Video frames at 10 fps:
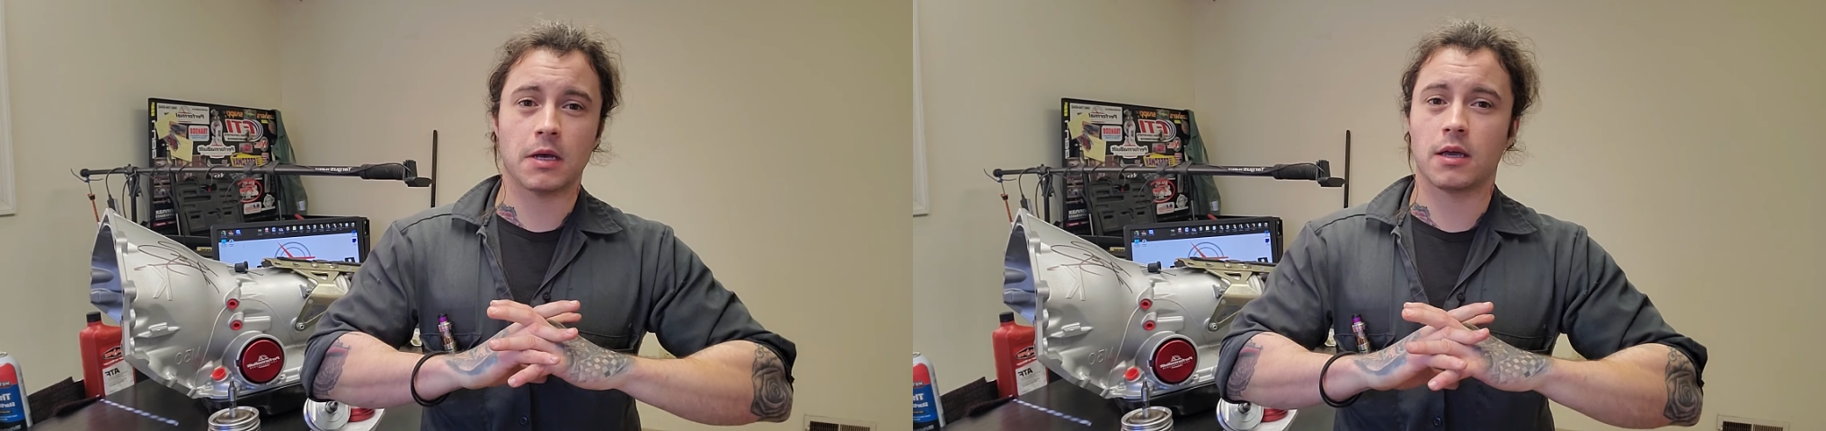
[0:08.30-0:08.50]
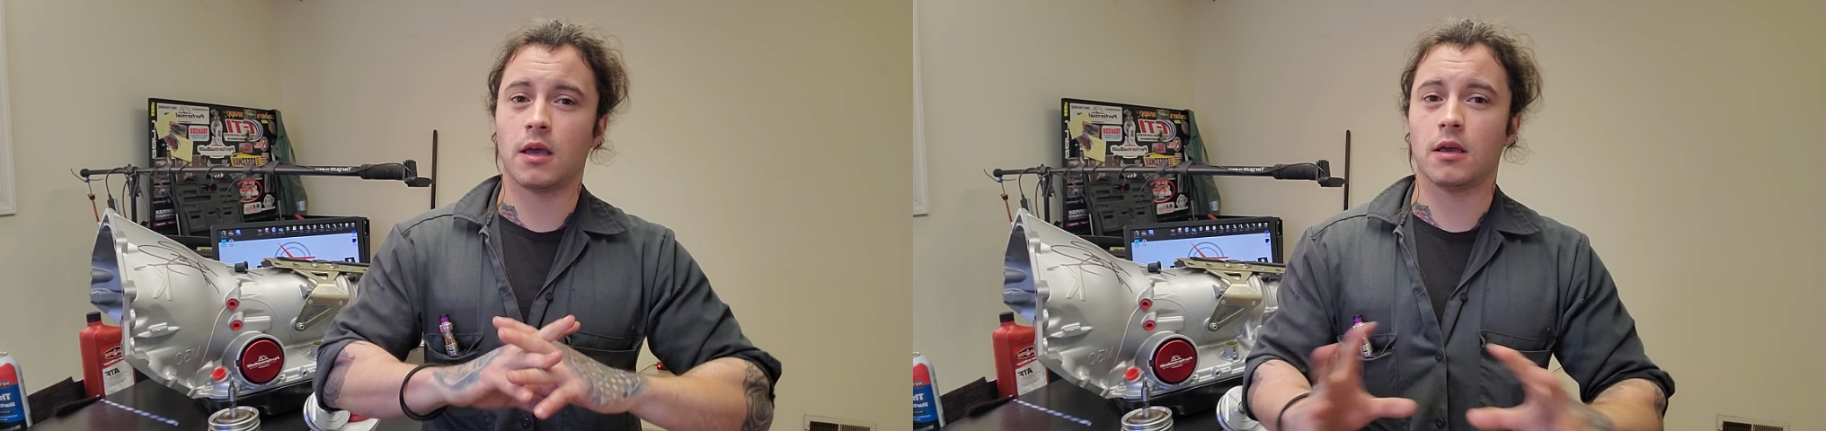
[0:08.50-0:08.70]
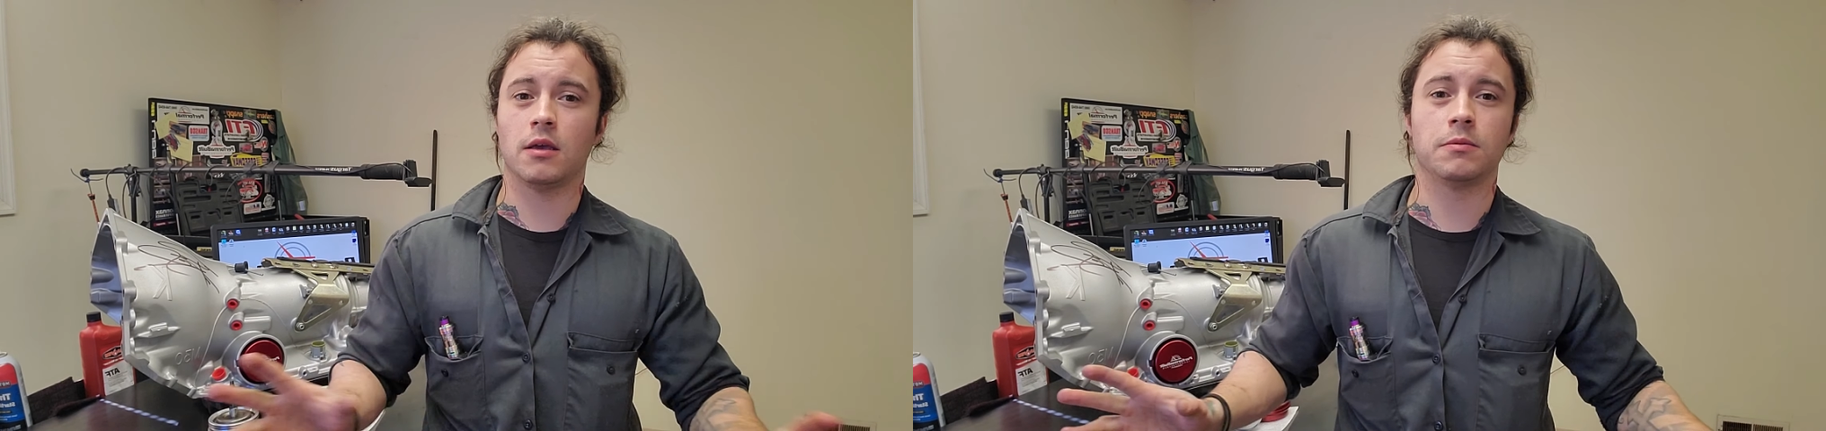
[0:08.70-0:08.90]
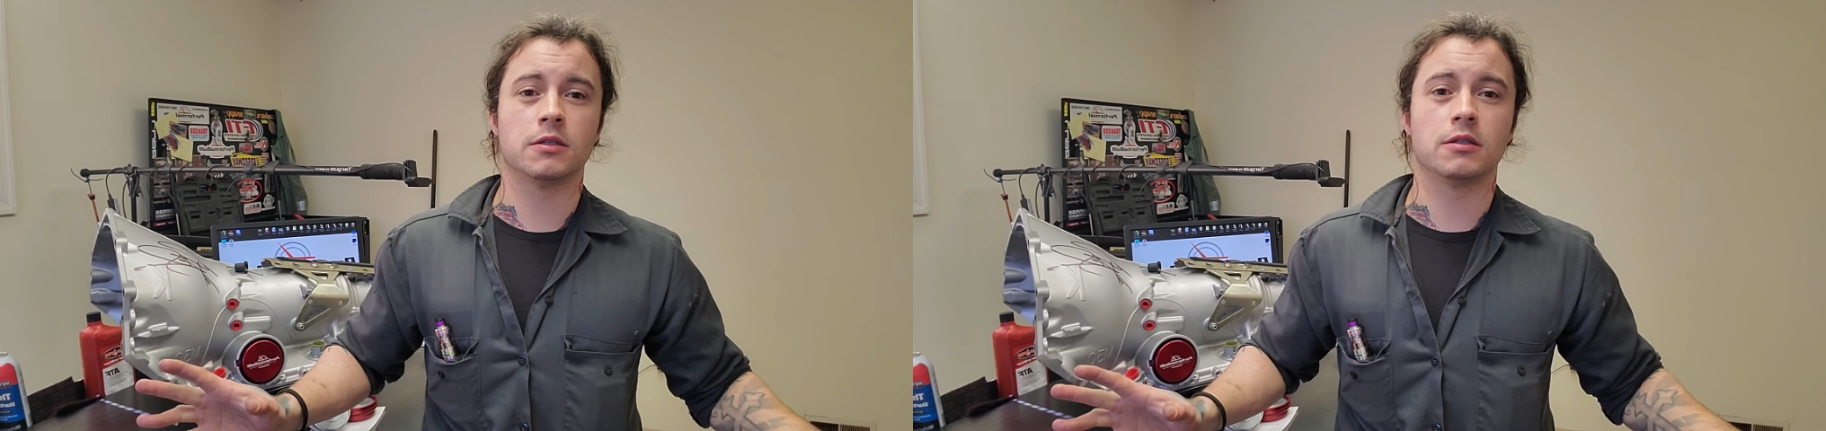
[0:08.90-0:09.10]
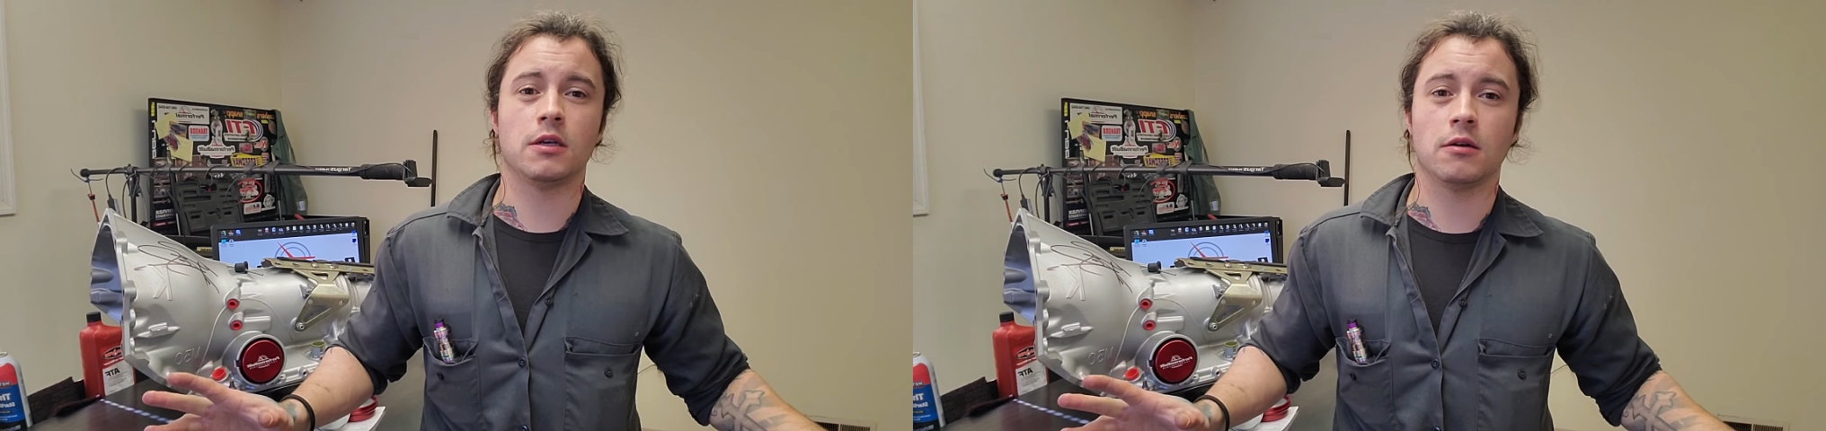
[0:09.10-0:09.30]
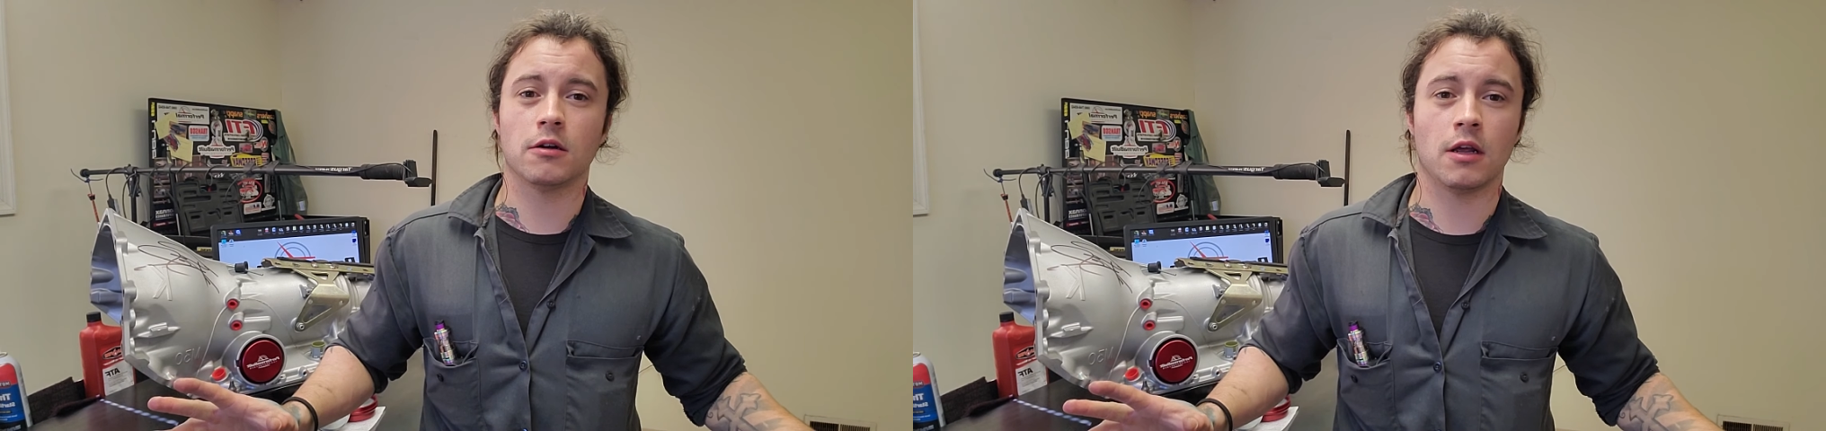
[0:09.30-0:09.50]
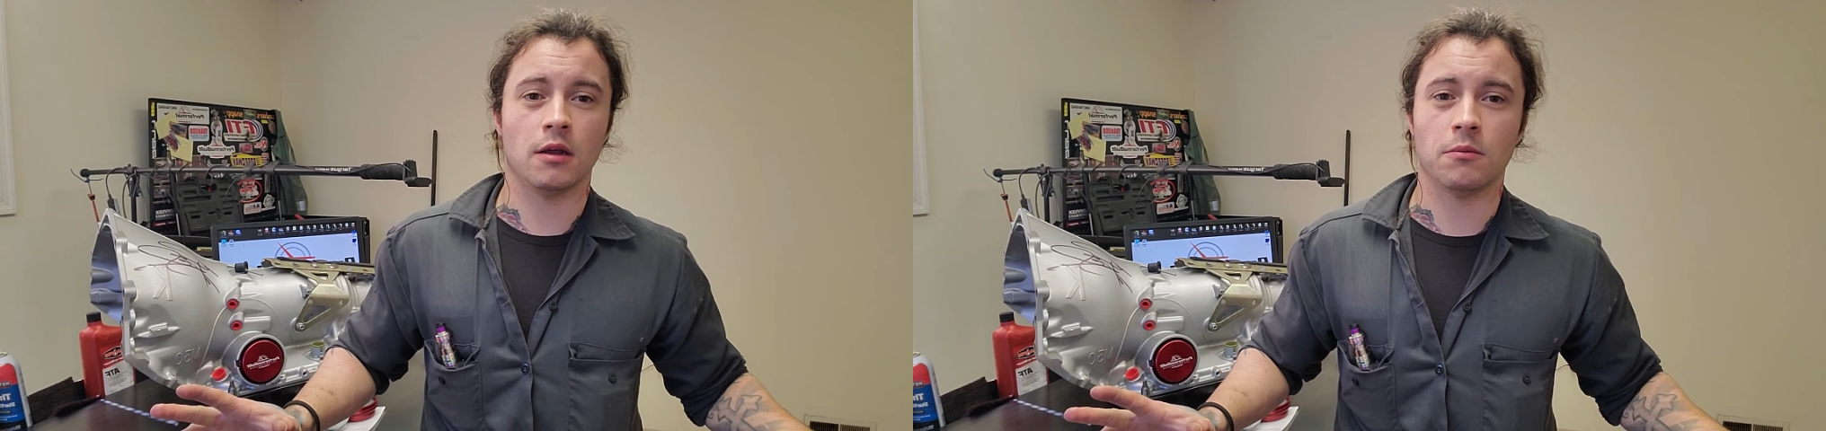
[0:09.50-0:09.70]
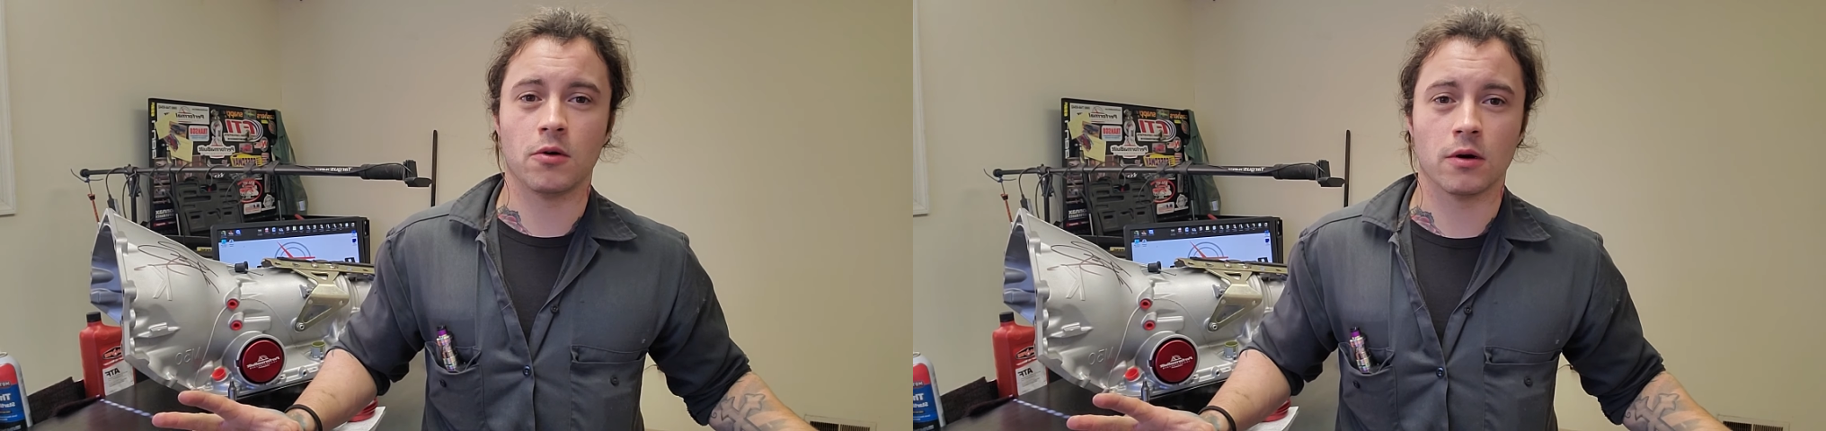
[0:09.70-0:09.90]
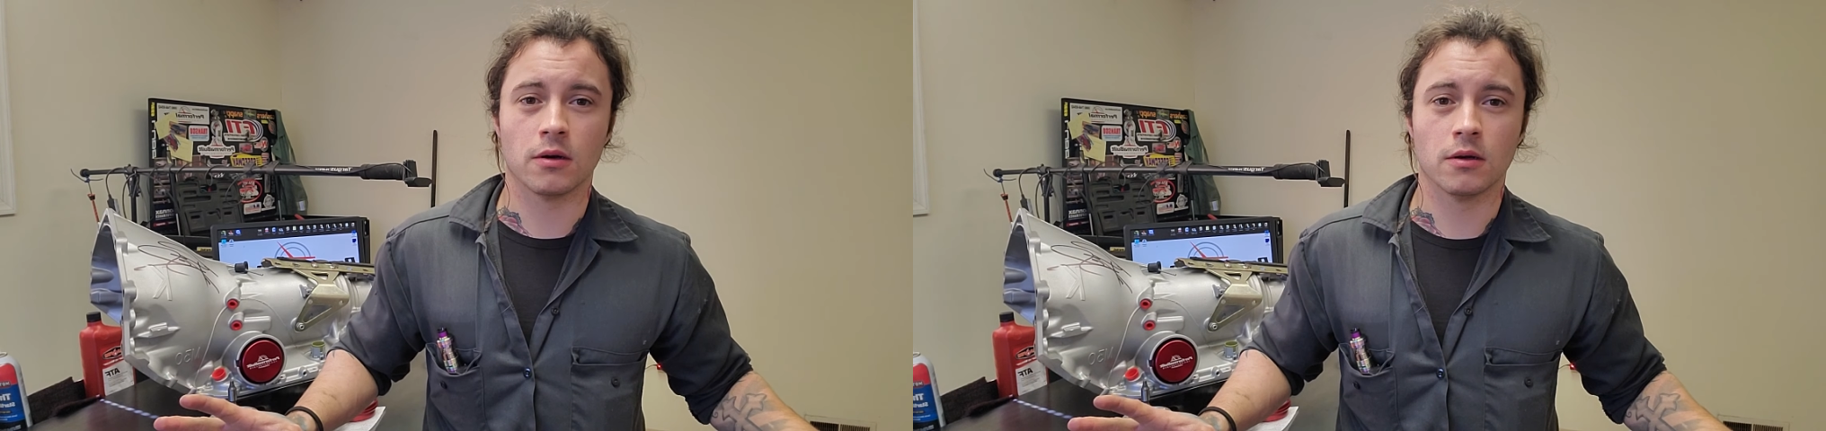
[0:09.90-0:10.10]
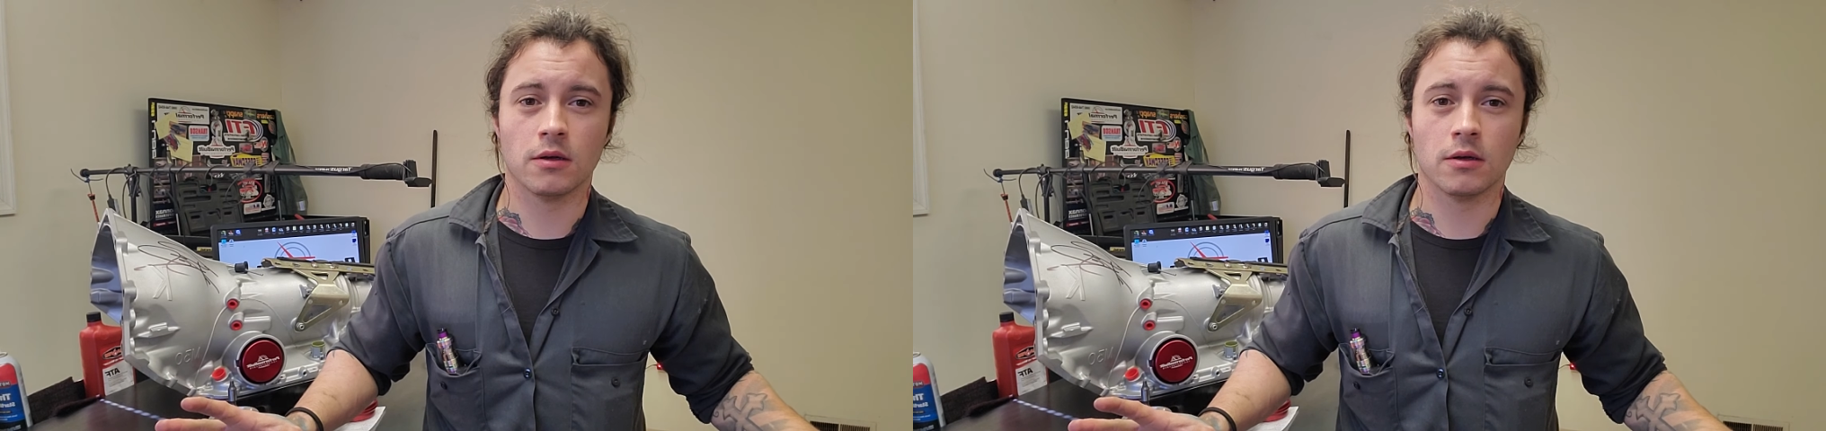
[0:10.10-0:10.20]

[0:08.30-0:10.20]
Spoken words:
can't keep this secret anymore.